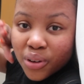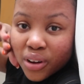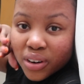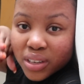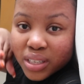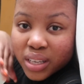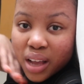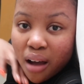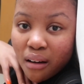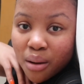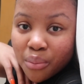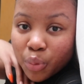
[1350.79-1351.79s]
Honestly, I
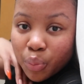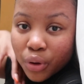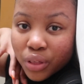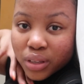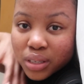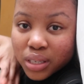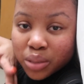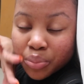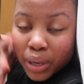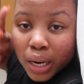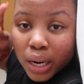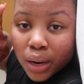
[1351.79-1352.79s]
can't be bothered sleeping
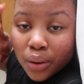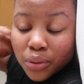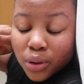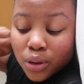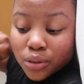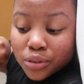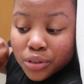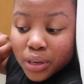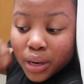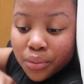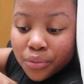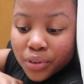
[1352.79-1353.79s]
at 9 o'clock today.
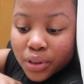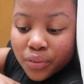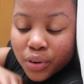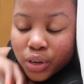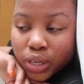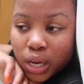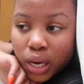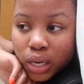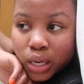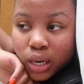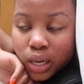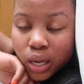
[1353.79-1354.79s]
I feel very tired.